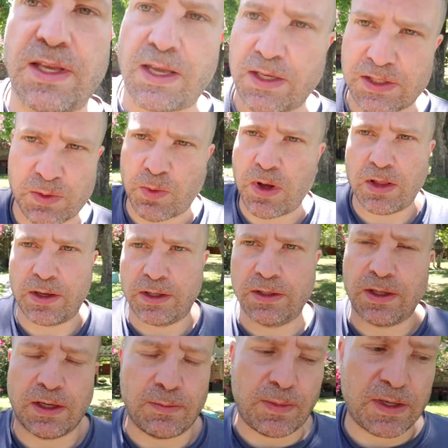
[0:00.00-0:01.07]
like a swelling
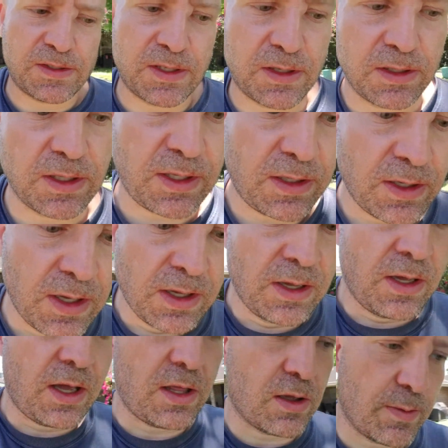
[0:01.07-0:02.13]
and it basically
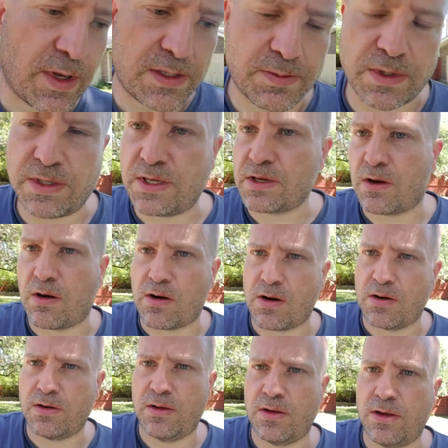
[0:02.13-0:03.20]
either makes my dick
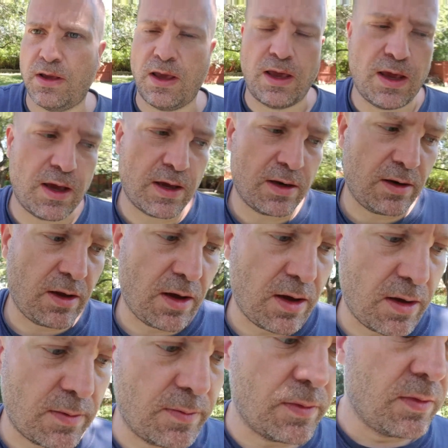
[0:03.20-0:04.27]
hard and
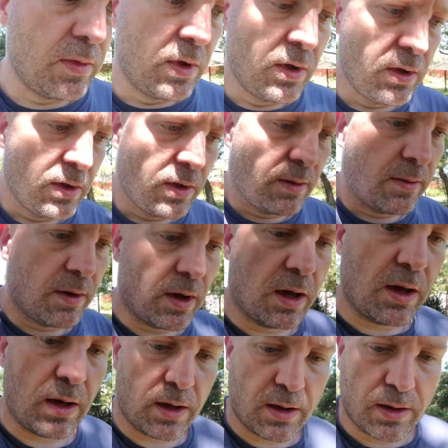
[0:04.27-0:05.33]
um,
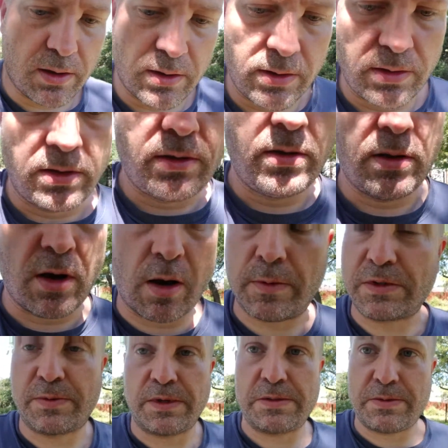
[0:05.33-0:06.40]
uh,
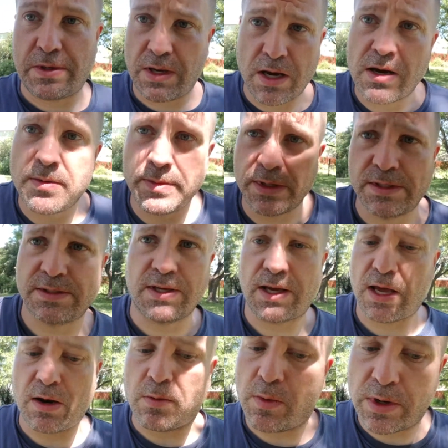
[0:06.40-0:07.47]
almost makes me come. And it's like, I
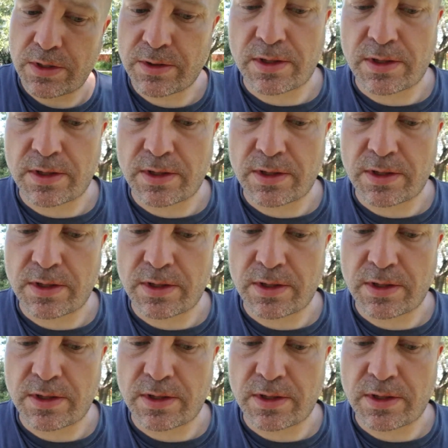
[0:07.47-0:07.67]
don't want